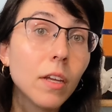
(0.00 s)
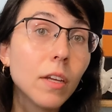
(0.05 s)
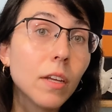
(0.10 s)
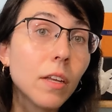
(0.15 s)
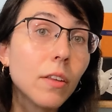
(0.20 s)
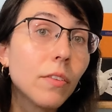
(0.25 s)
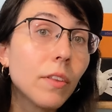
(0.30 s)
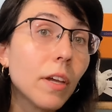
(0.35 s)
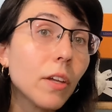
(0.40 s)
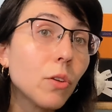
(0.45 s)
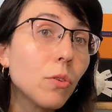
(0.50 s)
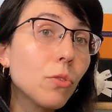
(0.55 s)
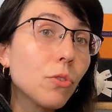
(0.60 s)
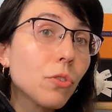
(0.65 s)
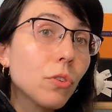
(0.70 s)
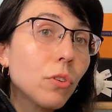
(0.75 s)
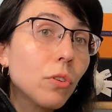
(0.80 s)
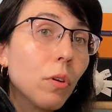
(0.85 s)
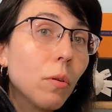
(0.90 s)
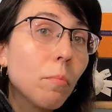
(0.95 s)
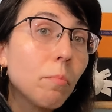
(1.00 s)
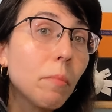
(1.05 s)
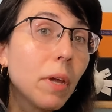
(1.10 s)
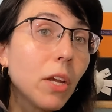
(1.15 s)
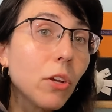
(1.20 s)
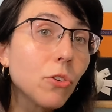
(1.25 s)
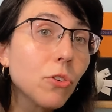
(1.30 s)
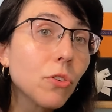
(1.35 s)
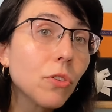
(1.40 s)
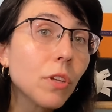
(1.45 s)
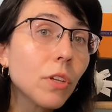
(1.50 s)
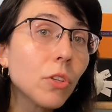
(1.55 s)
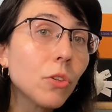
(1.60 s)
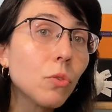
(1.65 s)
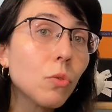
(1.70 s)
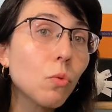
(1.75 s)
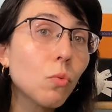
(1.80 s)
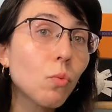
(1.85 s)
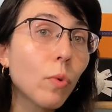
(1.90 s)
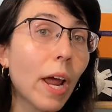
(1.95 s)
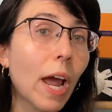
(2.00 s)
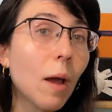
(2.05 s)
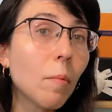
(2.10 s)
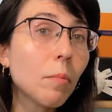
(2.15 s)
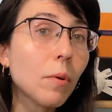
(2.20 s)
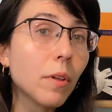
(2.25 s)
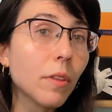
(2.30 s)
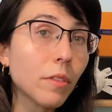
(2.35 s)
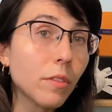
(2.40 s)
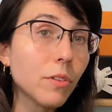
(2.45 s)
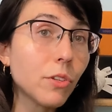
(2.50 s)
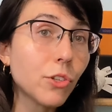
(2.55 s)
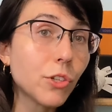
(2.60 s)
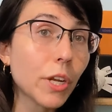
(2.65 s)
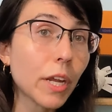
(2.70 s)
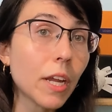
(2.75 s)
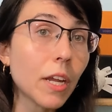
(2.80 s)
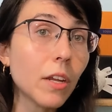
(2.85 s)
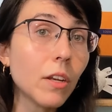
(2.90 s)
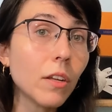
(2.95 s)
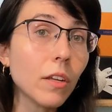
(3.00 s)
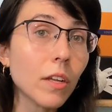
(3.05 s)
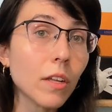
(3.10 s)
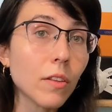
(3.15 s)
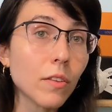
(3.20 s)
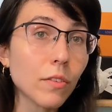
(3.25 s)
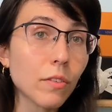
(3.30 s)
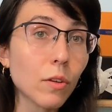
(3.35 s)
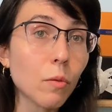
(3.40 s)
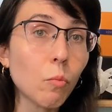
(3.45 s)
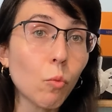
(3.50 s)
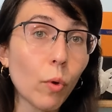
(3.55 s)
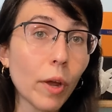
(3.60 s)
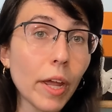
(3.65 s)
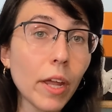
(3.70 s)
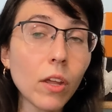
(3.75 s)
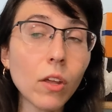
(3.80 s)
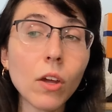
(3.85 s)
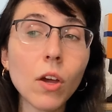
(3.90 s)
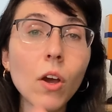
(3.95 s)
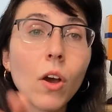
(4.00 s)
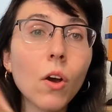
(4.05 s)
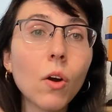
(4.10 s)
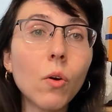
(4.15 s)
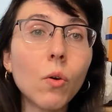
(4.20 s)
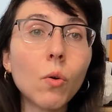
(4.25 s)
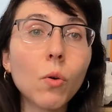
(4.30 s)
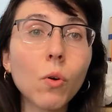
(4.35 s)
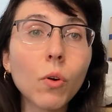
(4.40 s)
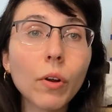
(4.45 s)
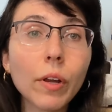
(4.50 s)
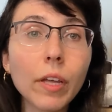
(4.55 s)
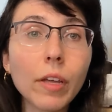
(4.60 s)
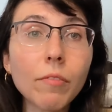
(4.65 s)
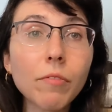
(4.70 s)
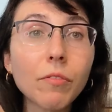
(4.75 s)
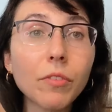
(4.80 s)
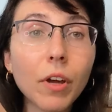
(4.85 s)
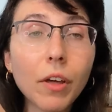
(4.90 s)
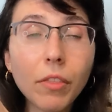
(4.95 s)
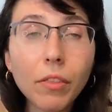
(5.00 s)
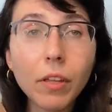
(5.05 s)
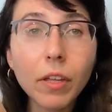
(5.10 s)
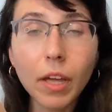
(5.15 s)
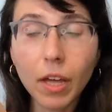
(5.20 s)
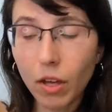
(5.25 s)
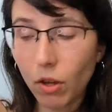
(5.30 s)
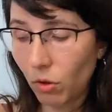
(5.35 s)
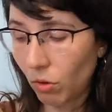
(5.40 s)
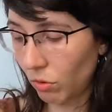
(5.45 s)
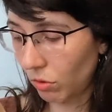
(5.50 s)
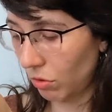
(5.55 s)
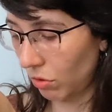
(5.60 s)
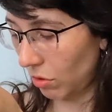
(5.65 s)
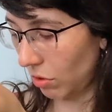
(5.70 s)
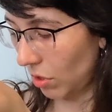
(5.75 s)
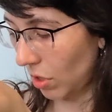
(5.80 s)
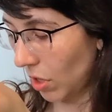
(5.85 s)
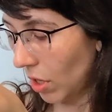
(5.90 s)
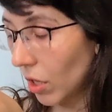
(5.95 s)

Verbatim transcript: is that you should make sure that you wrap the chain in some way, or if nothing else,